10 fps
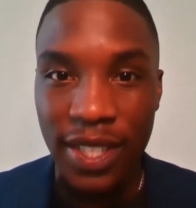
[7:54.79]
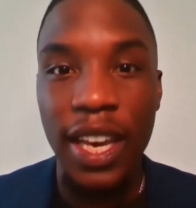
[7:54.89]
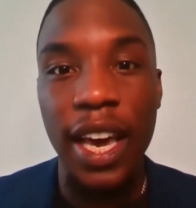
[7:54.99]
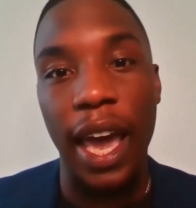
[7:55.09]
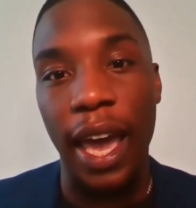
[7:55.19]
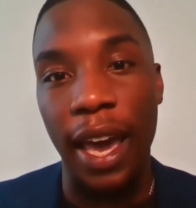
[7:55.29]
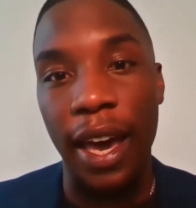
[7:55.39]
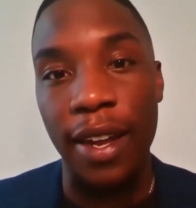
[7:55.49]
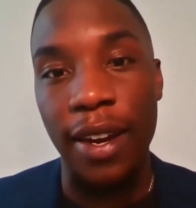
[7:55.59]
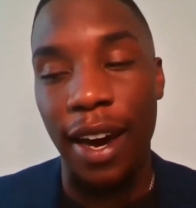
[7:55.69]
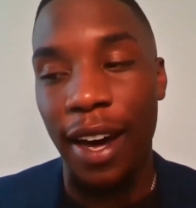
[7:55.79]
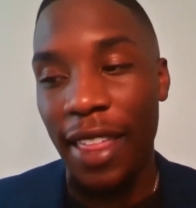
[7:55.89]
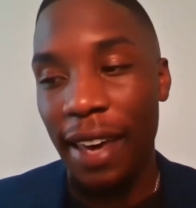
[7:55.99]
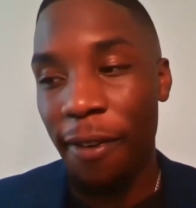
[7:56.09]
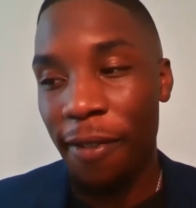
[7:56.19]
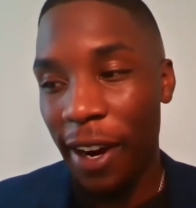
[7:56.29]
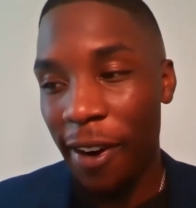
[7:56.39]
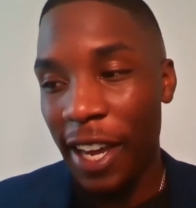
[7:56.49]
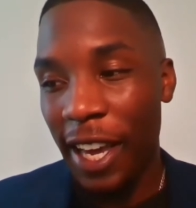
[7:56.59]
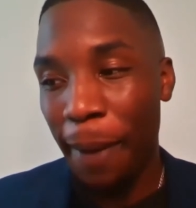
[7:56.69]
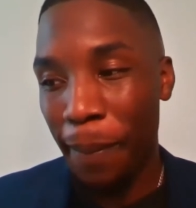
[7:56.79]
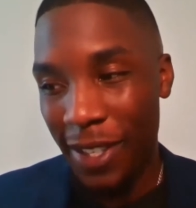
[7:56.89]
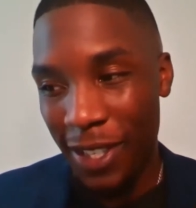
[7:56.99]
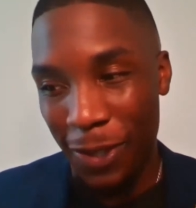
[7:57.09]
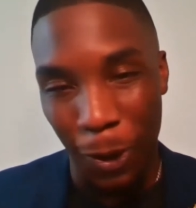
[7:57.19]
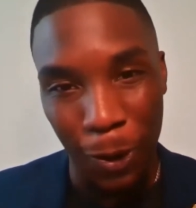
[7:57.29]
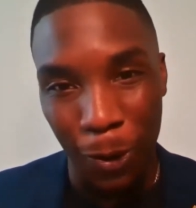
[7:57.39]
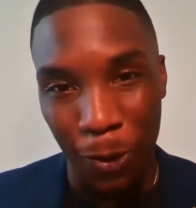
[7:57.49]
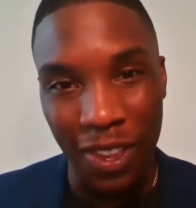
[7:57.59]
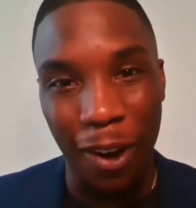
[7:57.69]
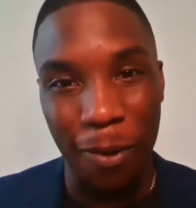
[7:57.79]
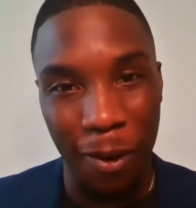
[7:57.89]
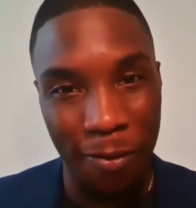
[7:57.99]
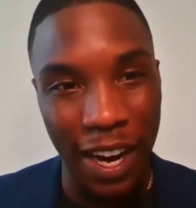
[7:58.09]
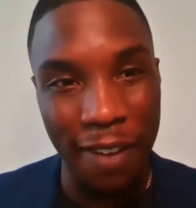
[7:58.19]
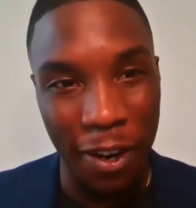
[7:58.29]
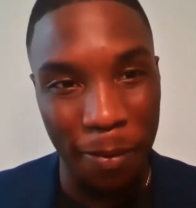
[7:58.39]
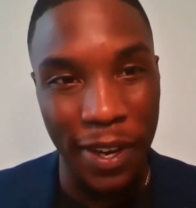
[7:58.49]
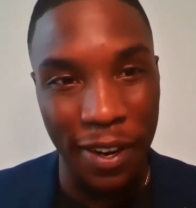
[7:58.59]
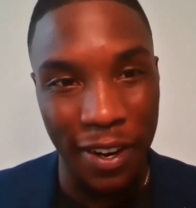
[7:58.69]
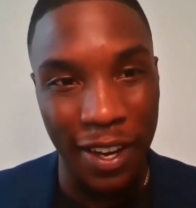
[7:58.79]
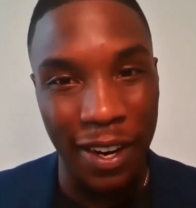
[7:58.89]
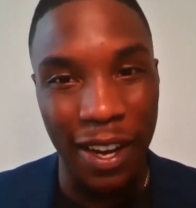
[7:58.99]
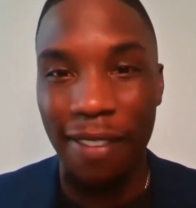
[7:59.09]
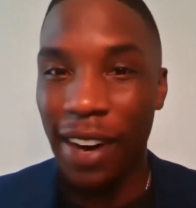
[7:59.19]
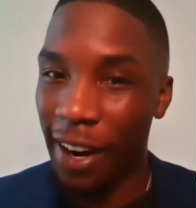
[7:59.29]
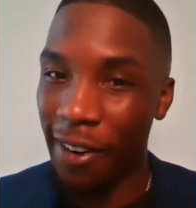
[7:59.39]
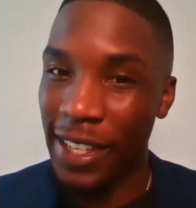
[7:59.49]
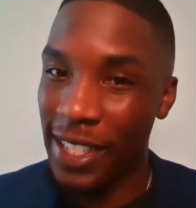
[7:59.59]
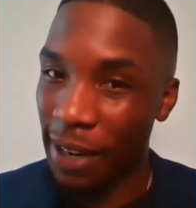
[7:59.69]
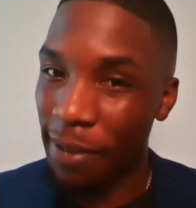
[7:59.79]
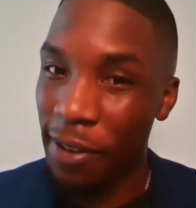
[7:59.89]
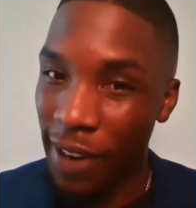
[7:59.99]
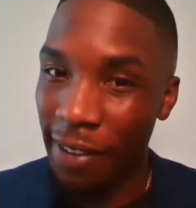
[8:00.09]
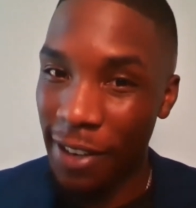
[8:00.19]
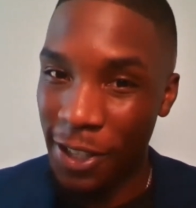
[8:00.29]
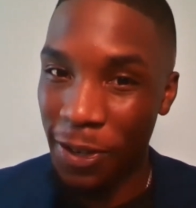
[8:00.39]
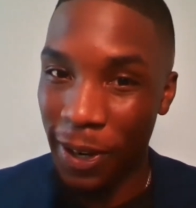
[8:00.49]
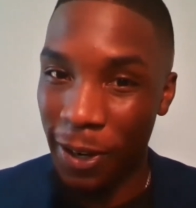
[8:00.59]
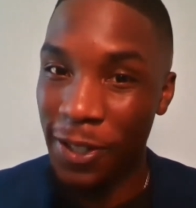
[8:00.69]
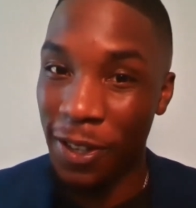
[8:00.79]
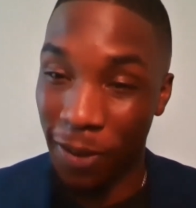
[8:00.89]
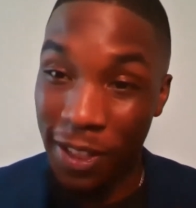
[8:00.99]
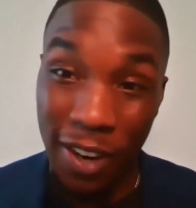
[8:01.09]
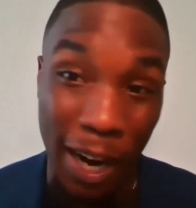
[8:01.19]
and they have a very ambitious goal over a 5-year period of hiring 75 Detroiters to run their